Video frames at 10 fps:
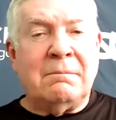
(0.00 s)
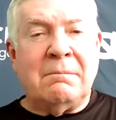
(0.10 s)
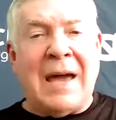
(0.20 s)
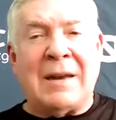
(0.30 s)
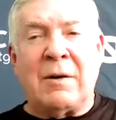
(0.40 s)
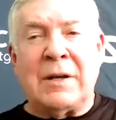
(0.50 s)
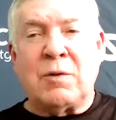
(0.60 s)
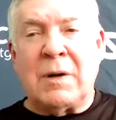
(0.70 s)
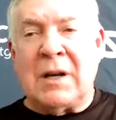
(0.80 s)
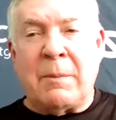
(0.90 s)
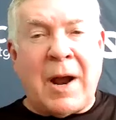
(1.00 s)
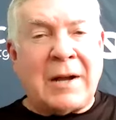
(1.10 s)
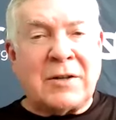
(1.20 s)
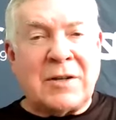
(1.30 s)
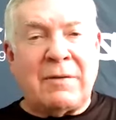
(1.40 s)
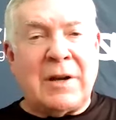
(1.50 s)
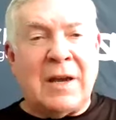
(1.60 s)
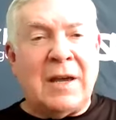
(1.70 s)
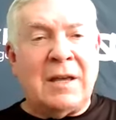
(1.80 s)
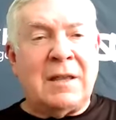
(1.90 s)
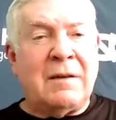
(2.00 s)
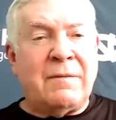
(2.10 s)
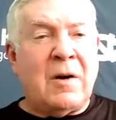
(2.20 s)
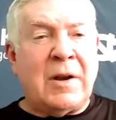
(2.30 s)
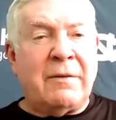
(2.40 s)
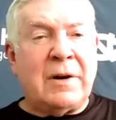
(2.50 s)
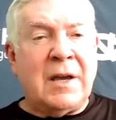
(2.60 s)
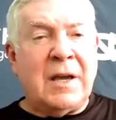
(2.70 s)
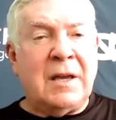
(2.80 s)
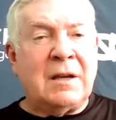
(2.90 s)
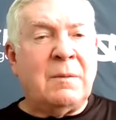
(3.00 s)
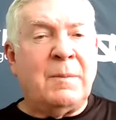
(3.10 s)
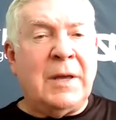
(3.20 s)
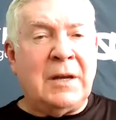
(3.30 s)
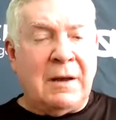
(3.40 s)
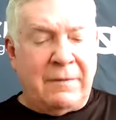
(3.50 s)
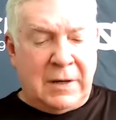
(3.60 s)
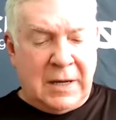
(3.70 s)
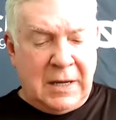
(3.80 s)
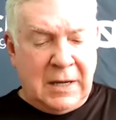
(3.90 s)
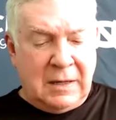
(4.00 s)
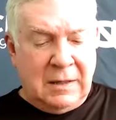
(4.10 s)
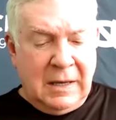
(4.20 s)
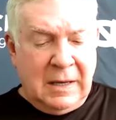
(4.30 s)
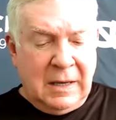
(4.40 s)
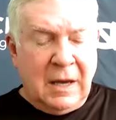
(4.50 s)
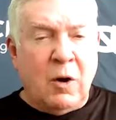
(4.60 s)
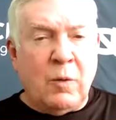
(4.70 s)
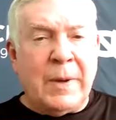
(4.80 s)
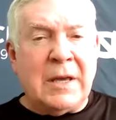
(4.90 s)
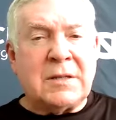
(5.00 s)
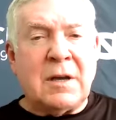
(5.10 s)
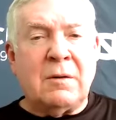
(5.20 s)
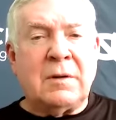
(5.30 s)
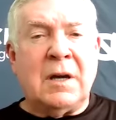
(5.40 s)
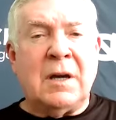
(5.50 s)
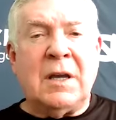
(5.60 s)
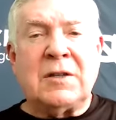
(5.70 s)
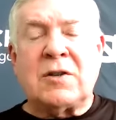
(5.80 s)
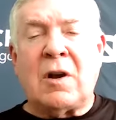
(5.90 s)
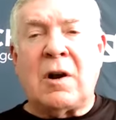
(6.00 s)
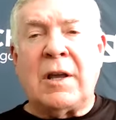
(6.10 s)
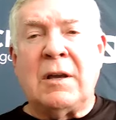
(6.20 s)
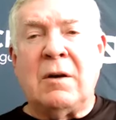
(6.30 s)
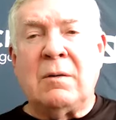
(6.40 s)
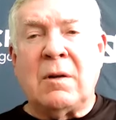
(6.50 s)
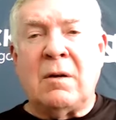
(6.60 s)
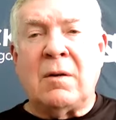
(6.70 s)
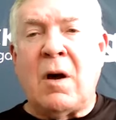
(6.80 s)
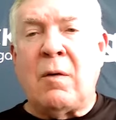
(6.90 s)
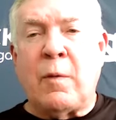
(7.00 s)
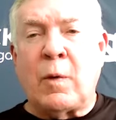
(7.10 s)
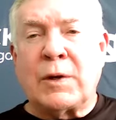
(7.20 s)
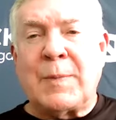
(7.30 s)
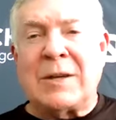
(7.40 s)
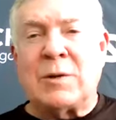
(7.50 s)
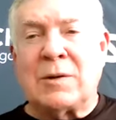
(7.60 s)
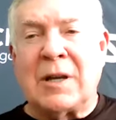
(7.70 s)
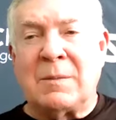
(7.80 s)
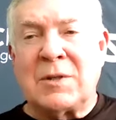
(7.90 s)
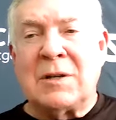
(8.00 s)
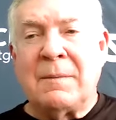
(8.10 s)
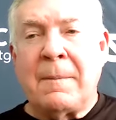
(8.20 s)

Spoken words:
minor injury, and they practiced every day, and they fought every day, and competed every day. And Obi is on, he's starting on all four special teams.